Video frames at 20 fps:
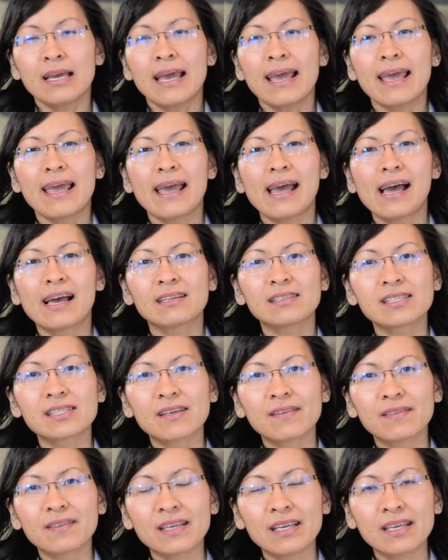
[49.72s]
And
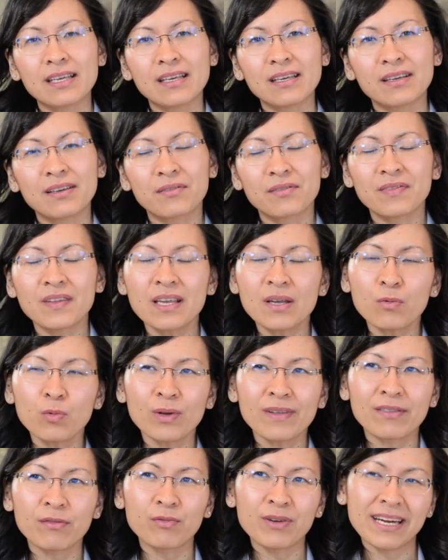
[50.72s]
the thing
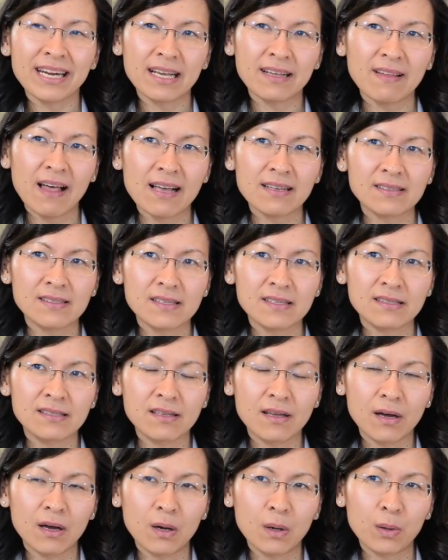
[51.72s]
with reading glasses,
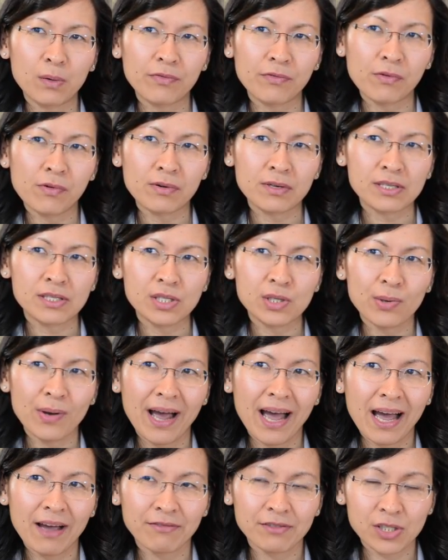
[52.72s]
though, of course, you
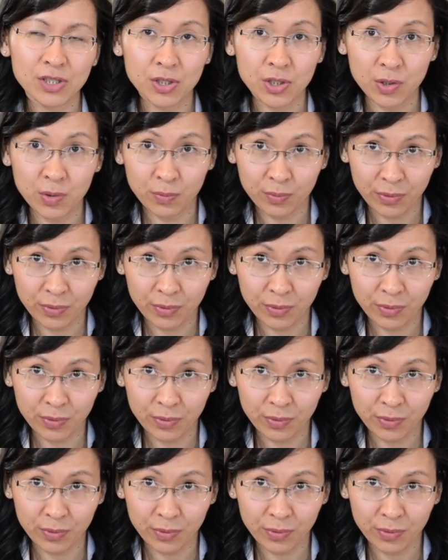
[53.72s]
have to